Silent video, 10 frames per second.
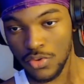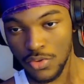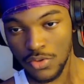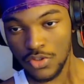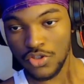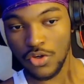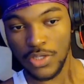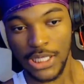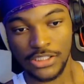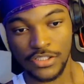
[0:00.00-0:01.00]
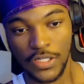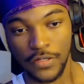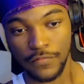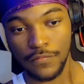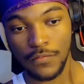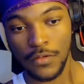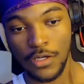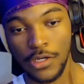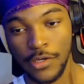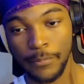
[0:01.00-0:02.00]
So that's tough.
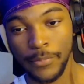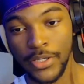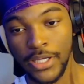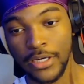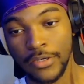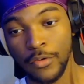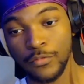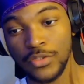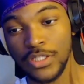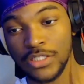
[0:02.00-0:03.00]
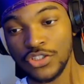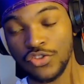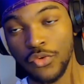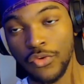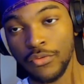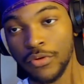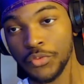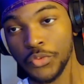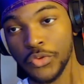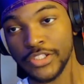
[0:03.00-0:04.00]
But yeah, hopefully you guys enjoyed. Whoever
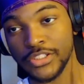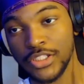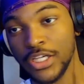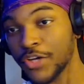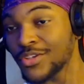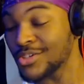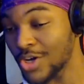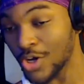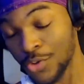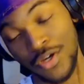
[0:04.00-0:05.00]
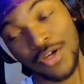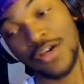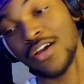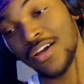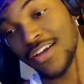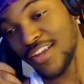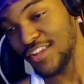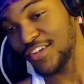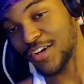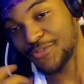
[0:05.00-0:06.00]
requested it, here you go.
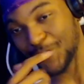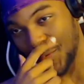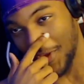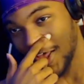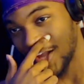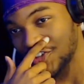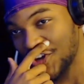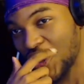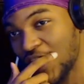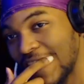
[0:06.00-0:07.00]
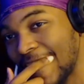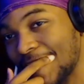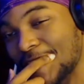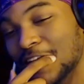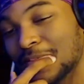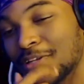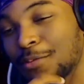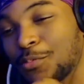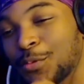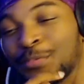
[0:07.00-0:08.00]
You know what I'm saying? I got y'all, alright? It's been your
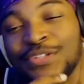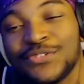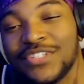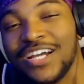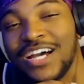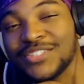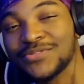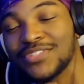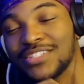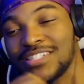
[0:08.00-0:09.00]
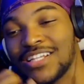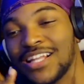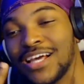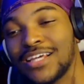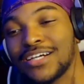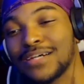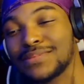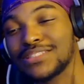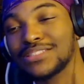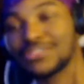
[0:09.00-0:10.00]
boy Peezy Reid guys. Don't forget to hit that like, comment,
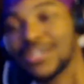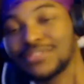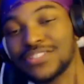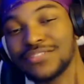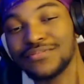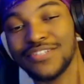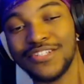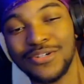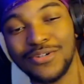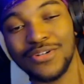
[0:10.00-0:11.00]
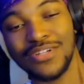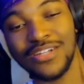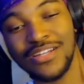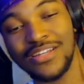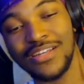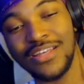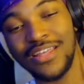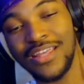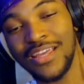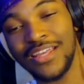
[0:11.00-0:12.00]
subscribe, share the video.
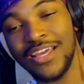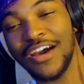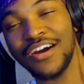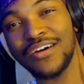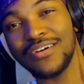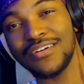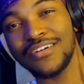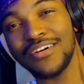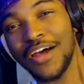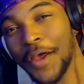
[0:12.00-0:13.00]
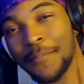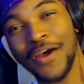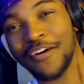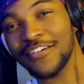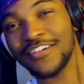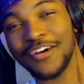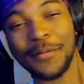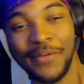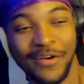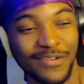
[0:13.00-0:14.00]
And yeah, I'm out. I'm out.